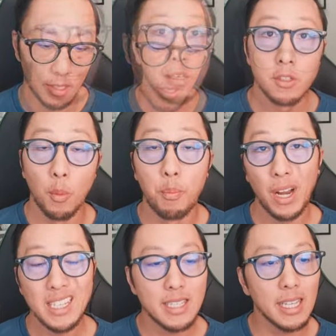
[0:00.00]
So
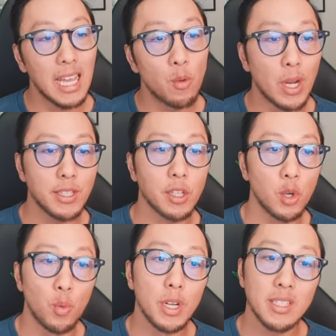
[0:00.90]
bracing and resting your
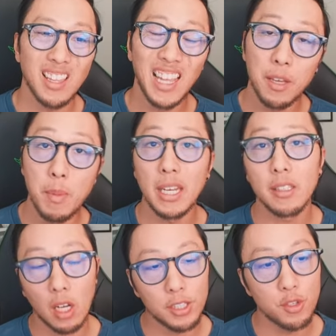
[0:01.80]
wrist, like many
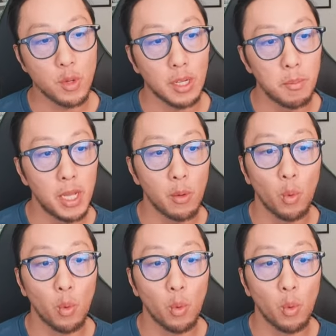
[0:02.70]
doctors recommend,